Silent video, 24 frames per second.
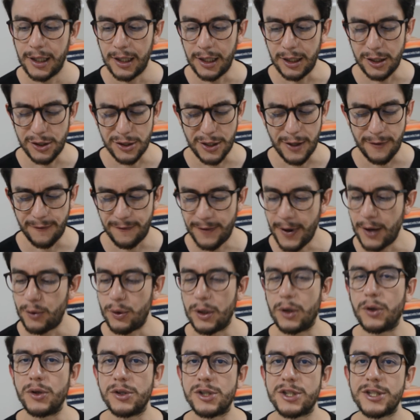it's a
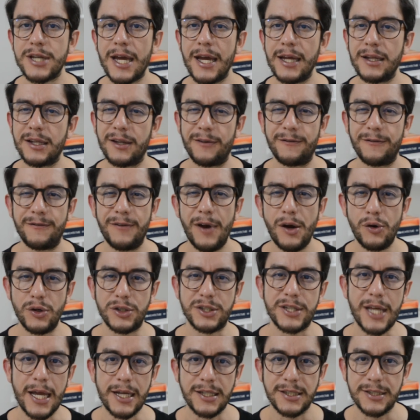very good scent, very
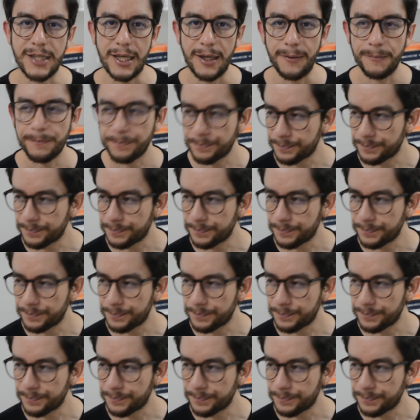sexy,